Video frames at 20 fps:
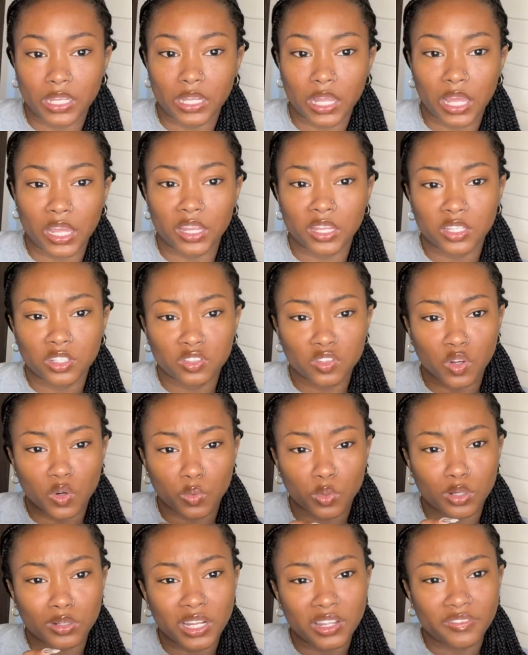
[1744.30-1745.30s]
like, you know,
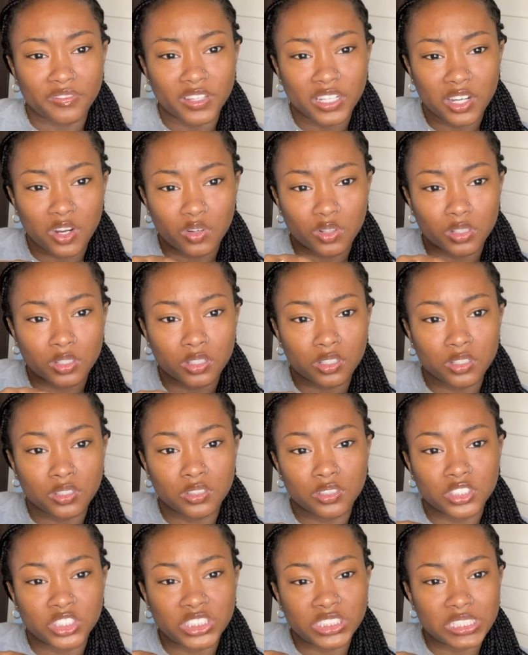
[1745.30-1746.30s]
rub their feet on the
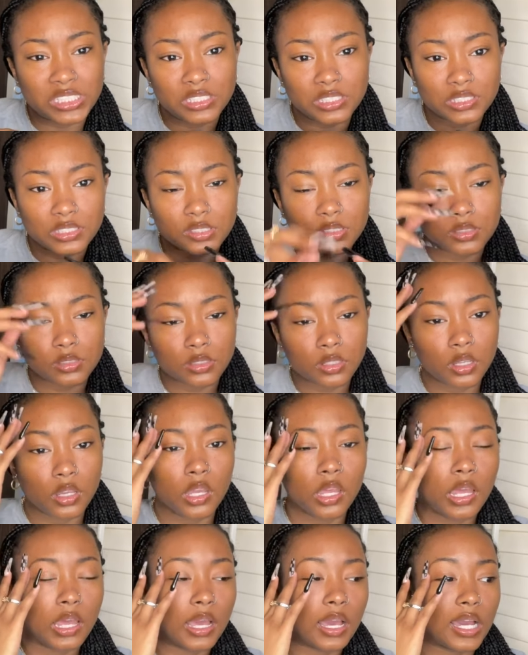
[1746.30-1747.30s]
sheets,
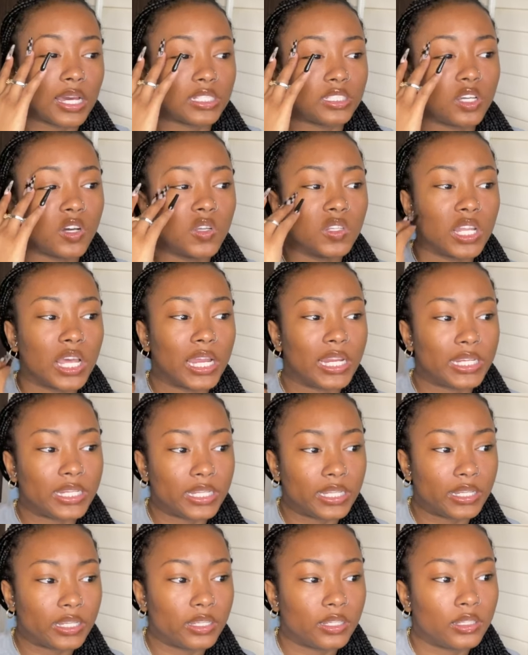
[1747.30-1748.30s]
I don't like
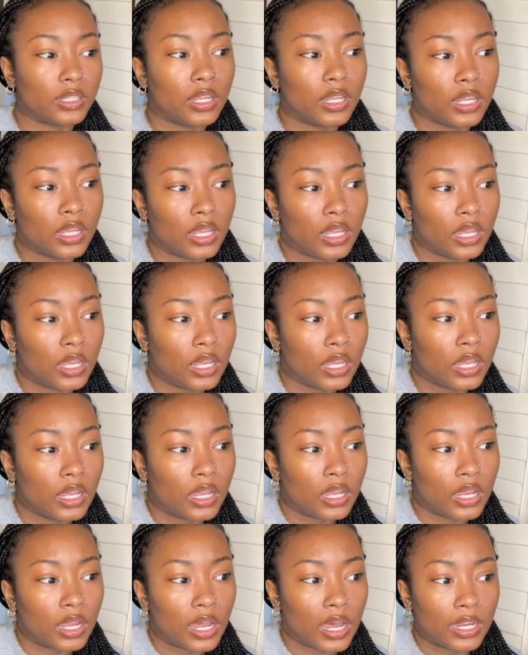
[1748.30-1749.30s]
that.
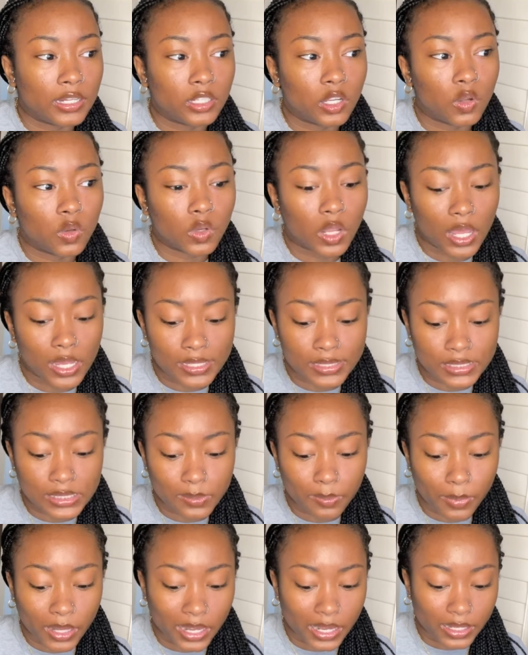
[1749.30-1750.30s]
I don't like
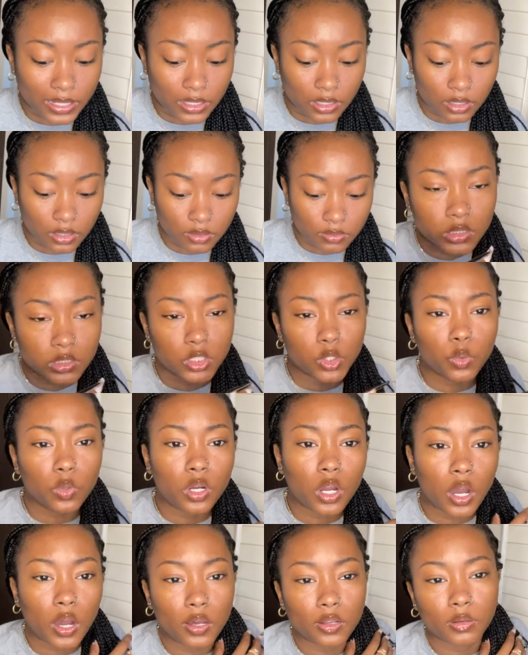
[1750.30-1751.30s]
smacking. You would
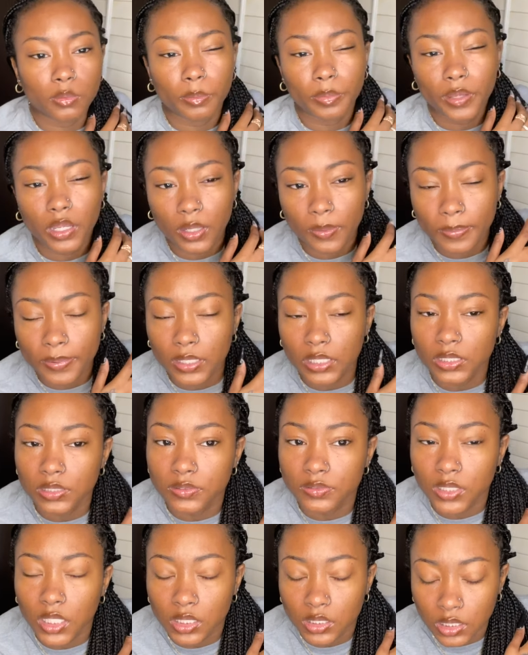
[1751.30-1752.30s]
call them pet
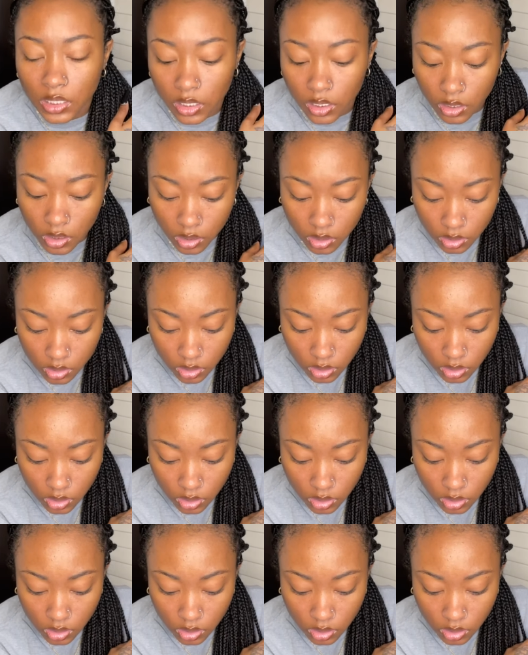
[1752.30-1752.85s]
peeves, I think.